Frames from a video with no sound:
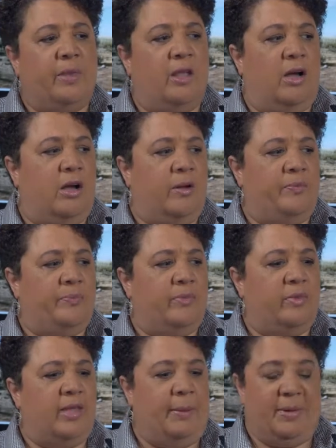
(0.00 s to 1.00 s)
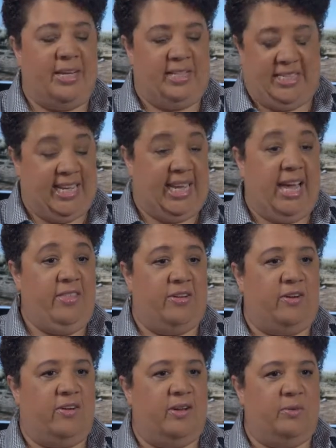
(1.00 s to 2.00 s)
Um, I mean,
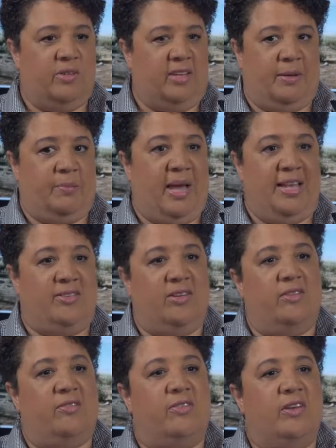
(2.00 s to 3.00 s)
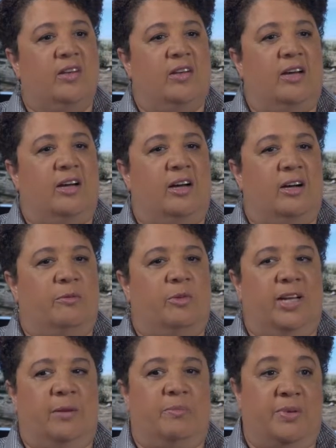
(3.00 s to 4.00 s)
together. It was like massive. Um,
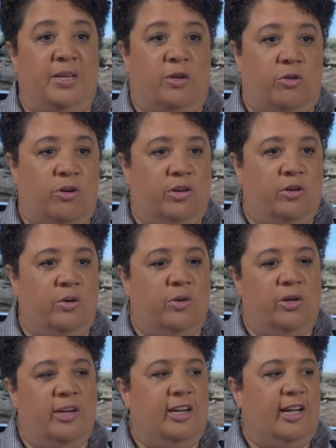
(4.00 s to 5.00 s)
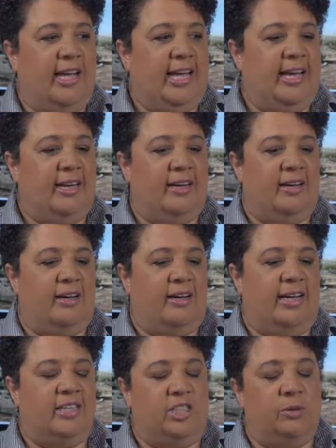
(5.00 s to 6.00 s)
we had a big crew, and
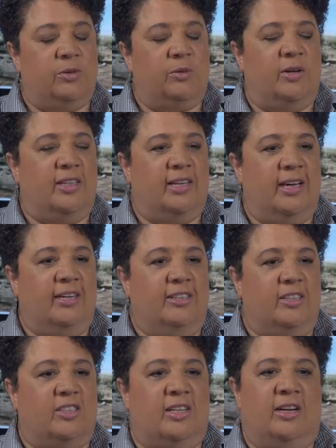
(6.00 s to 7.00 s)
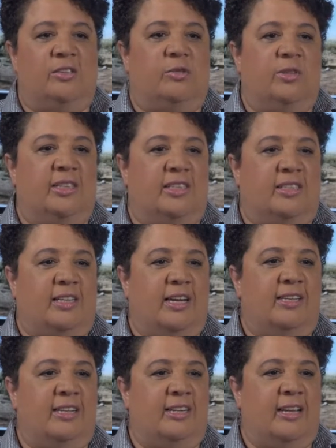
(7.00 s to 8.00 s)
uh, and she was one of the editors, and I was really
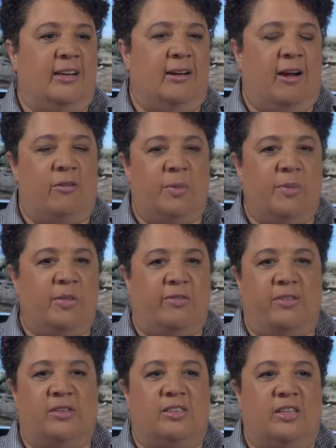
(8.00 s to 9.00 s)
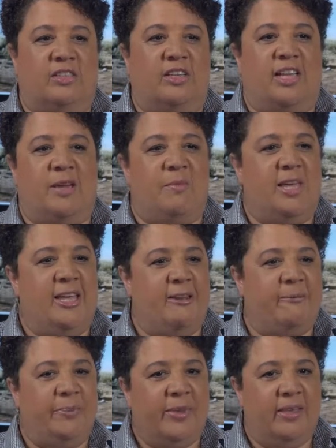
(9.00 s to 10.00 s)
excited. And I remember the first day she came
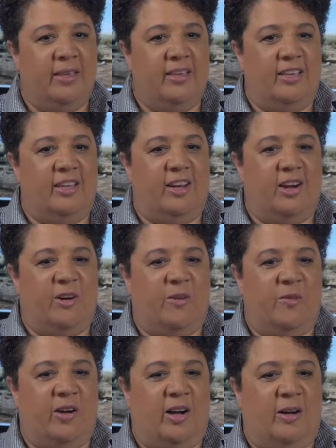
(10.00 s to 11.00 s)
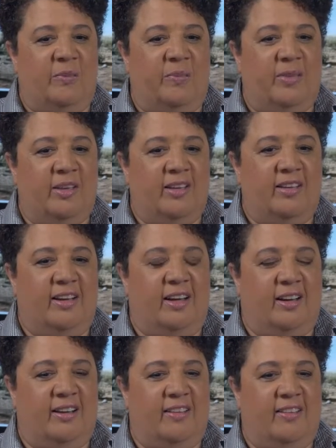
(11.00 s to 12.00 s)
in, you know, um,
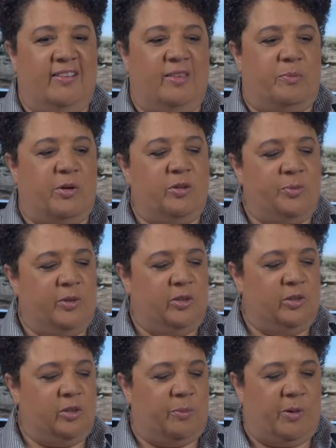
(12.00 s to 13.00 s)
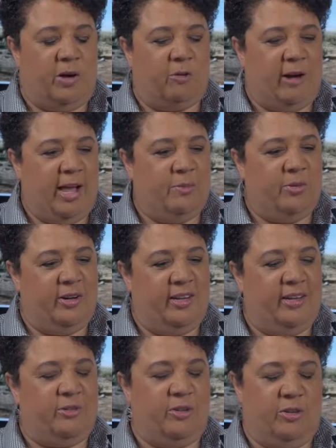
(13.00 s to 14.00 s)
uh, the post producer Paul Rabwin
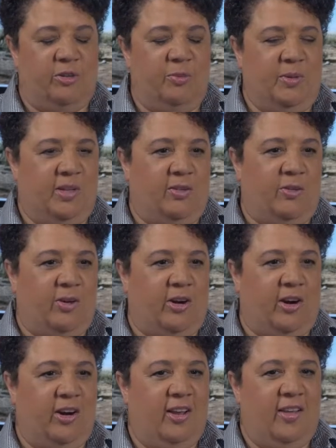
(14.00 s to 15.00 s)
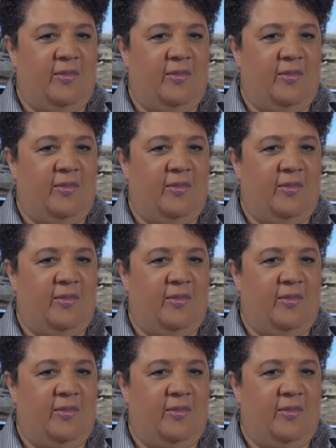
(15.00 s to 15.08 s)
introduced me to her,